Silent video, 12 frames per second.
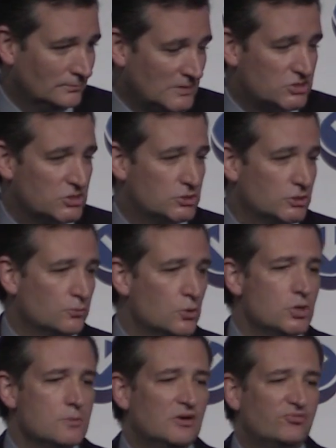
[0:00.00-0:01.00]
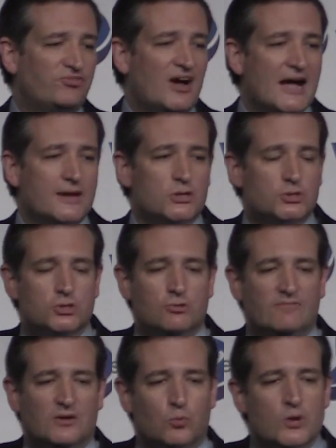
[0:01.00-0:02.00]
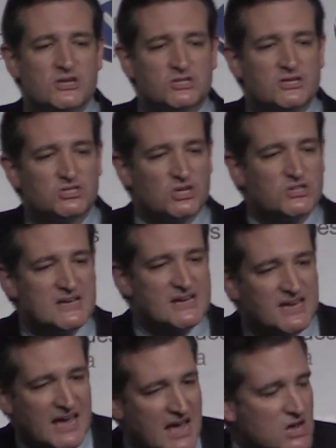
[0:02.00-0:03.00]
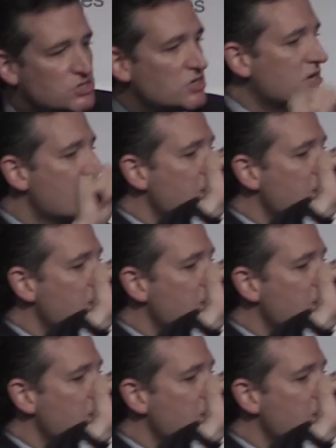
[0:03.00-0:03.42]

This is a room of fighters who have arisen to the occasion